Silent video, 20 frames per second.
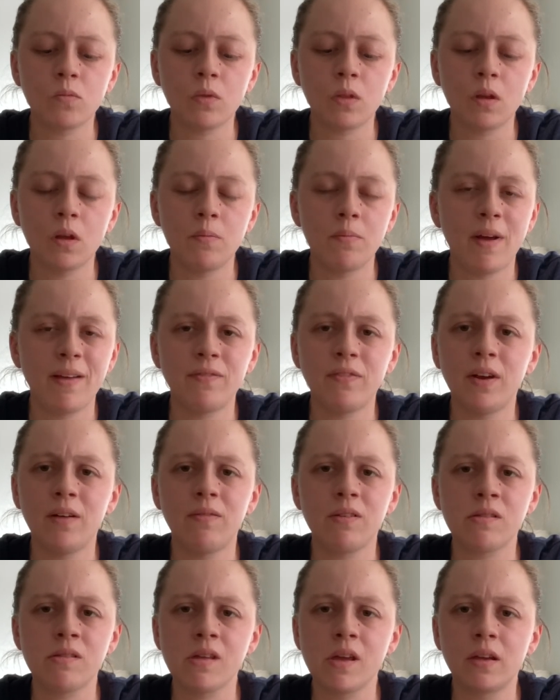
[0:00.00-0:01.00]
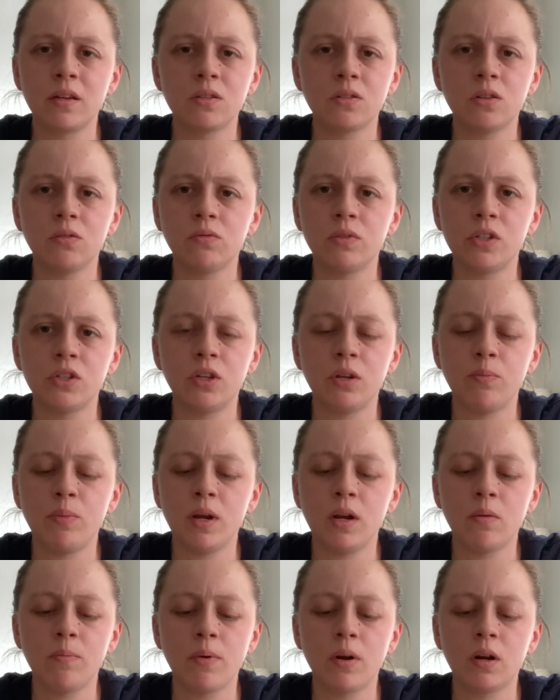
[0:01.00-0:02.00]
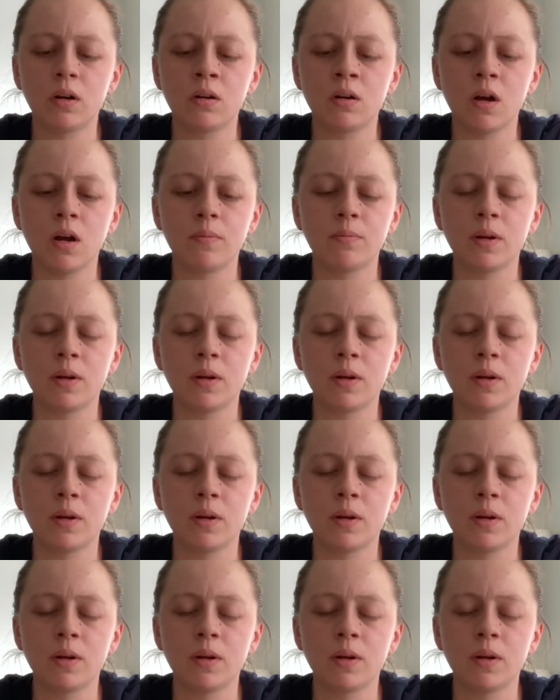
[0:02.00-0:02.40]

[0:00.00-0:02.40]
my favorite thing is the Reese peanut butter cup.